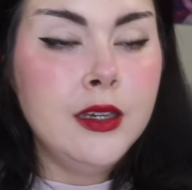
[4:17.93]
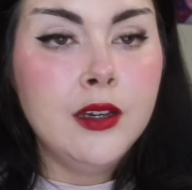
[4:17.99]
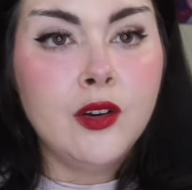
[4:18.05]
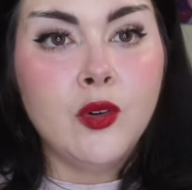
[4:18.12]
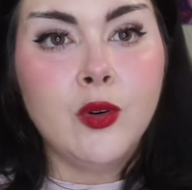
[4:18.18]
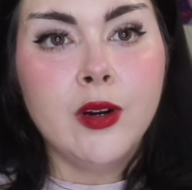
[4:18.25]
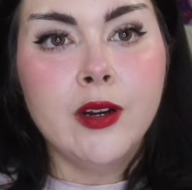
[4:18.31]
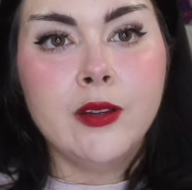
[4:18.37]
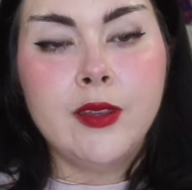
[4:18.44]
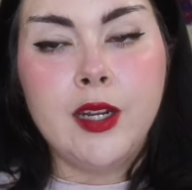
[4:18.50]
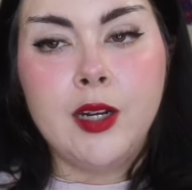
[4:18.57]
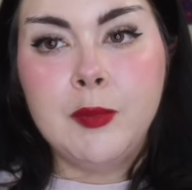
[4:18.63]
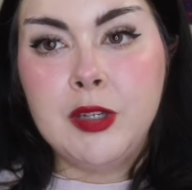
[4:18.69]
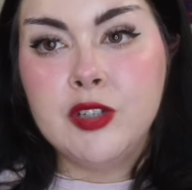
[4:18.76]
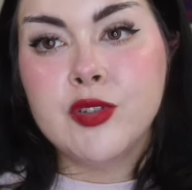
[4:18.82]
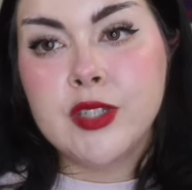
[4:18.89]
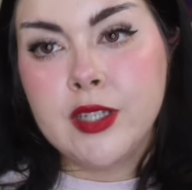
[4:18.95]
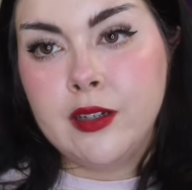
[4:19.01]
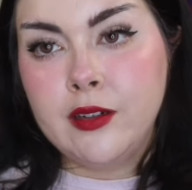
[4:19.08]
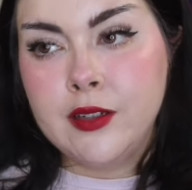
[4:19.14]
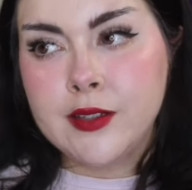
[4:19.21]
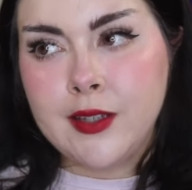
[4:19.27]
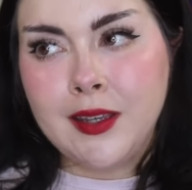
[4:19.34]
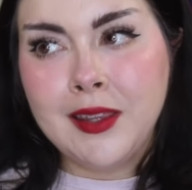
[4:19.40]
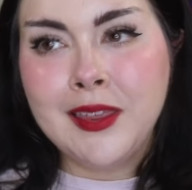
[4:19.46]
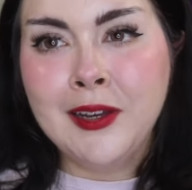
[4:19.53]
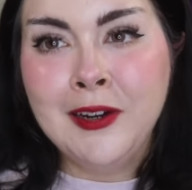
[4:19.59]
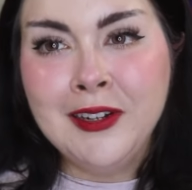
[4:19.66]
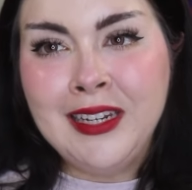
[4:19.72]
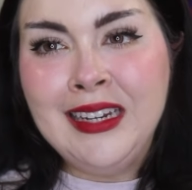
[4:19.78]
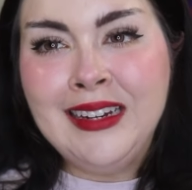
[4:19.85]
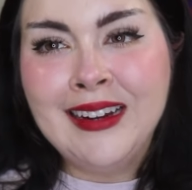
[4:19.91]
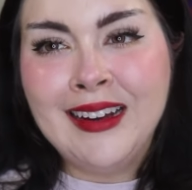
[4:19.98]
or that I'm interested in is like $30.